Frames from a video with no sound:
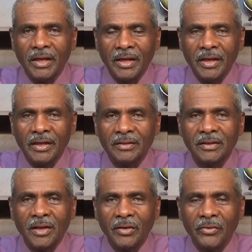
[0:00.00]
and
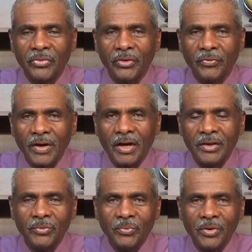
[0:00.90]

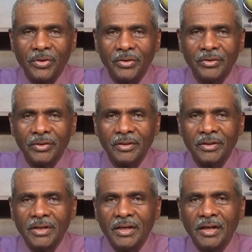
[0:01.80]
divine word.
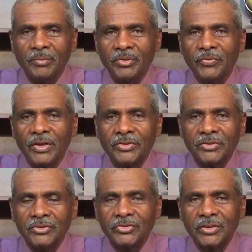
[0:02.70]
I'm
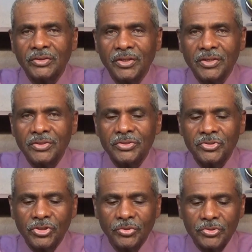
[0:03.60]
evangelist and teacher
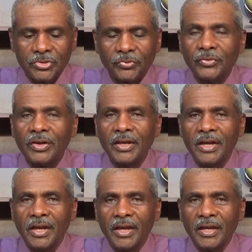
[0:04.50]
Joseph
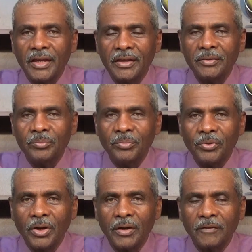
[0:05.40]
A.
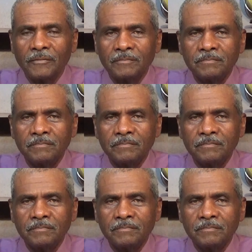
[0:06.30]
Brown.